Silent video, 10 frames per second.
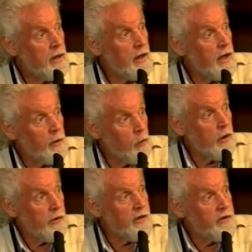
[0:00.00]
And
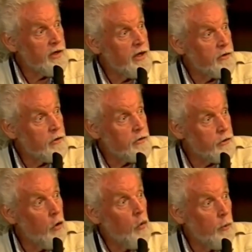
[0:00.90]
one of these angels
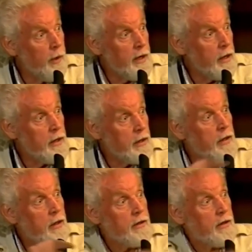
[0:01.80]
told me
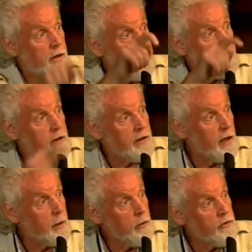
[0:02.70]
to take the
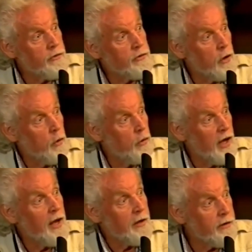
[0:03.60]
tables of stone
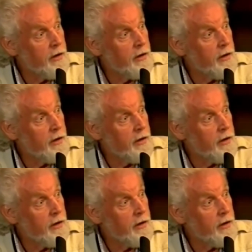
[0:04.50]
out of